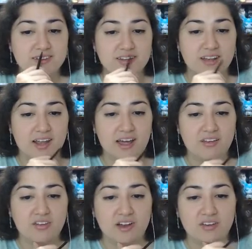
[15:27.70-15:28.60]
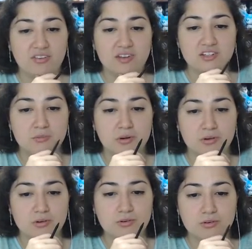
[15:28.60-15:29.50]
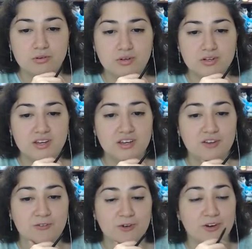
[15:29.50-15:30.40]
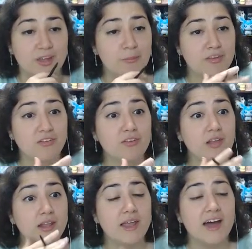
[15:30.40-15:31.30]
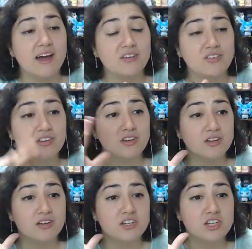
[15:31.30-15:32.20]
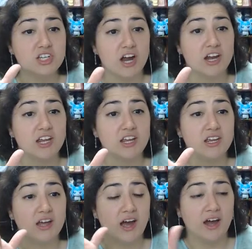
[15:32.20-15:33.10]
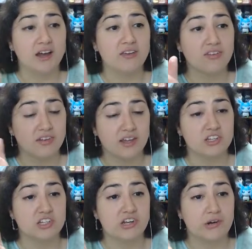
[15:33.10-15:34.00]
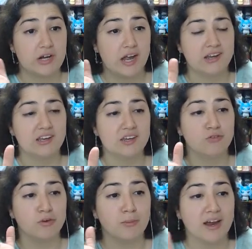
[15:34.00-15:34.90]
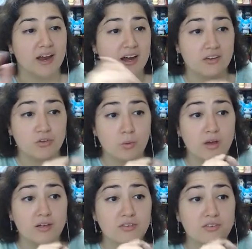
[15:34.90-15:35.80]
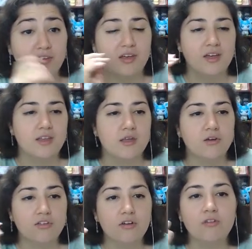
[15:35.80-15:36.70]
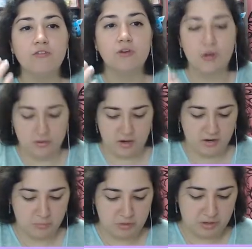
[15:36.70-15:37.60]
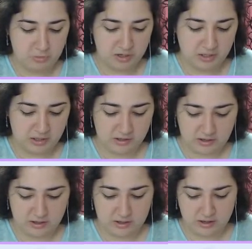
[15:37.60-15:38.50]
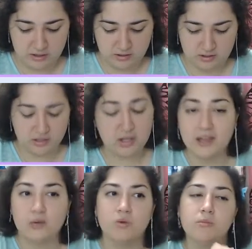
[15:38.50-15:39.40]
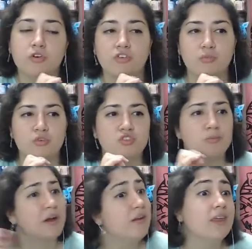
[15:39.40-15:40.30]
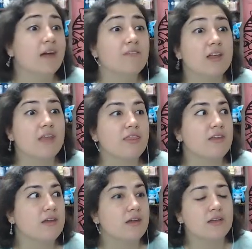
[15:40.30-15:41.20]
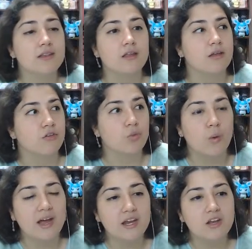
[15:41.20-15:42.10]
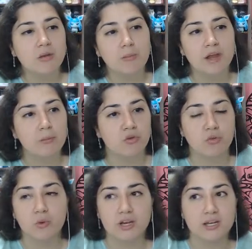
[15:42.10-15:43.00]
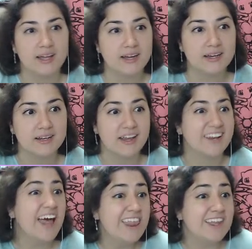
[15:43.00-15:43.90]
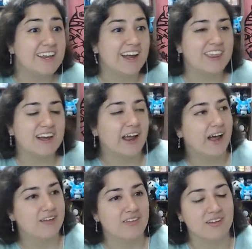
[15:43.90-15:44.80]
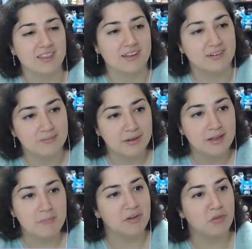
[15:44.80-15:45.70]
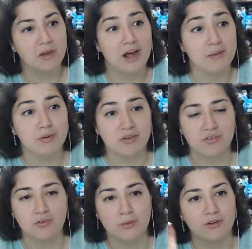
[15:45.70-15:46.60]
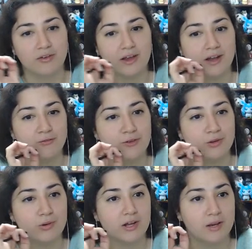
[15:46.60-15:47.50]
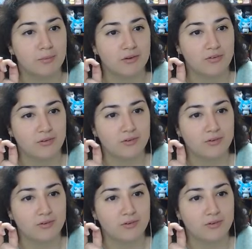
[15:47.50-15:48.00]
The last Ice Legend Poku needs for her. Yep, this is the last Shiny Ice Legendary I need for my Ice Quest. There are still a few other Ice Pokemon I need to get. I need to get like one more Smooch. Apparently I have nothing in the Swinub Mammal Swine line. Like nothing. I thought I had something. Must have been Hypixel because I had a few in Hypixel.